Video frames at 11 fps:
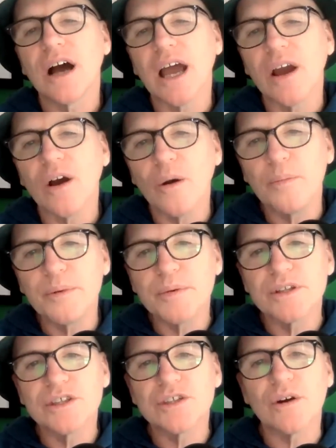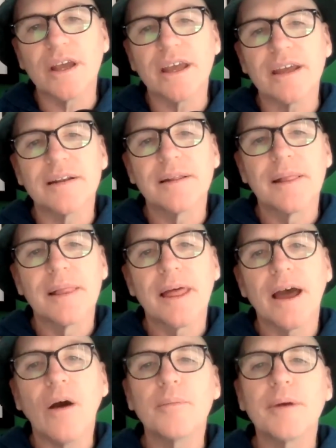I hope you enjoy it.
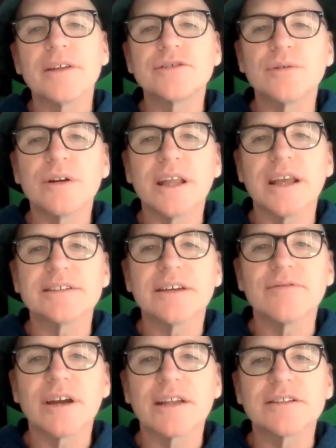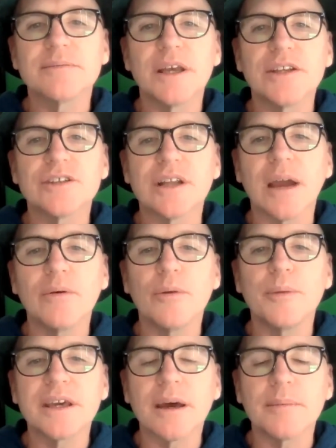Oh, and my tour dates, I forgot to mention. I will
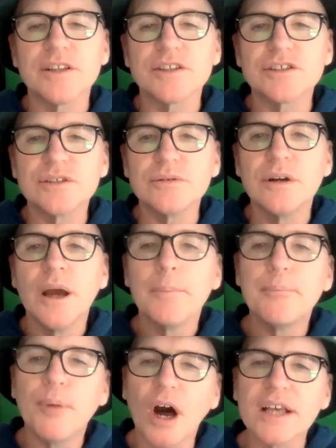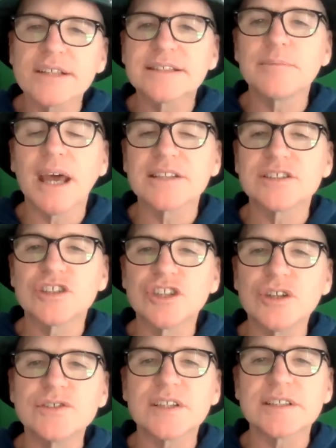be coming to Boston,
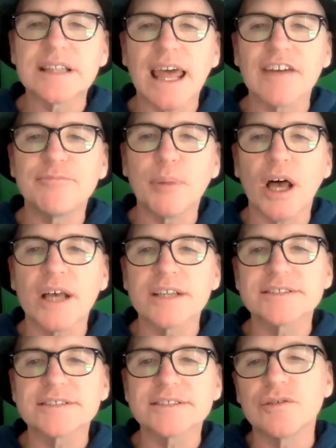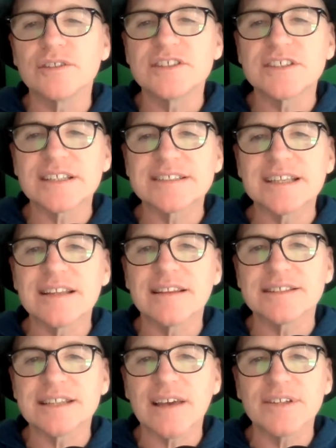Massachusetts, Laugh Boston, June 16th
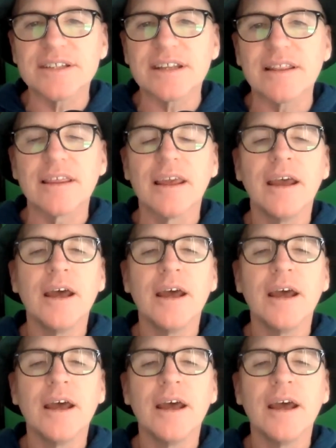and 17th.